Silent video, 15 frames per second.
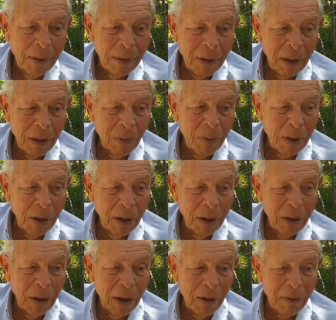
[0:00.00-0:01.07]
that
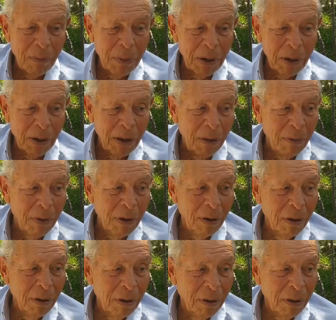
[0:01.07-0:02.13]
we have been
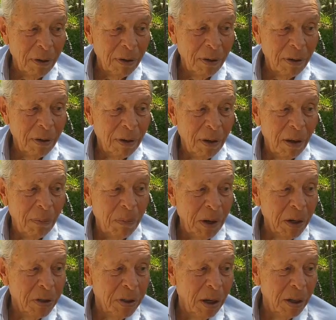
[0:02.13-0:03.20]
given a
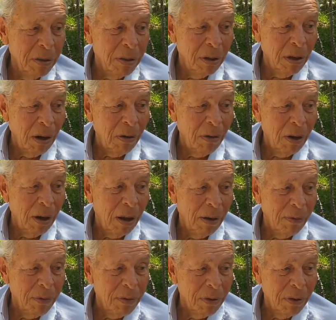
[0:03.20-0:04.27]
big chance in our
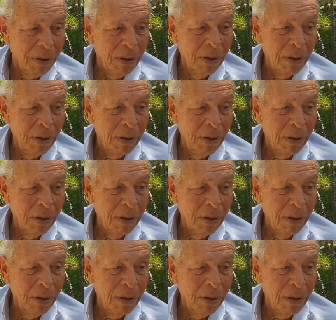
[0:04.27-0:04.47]
lives.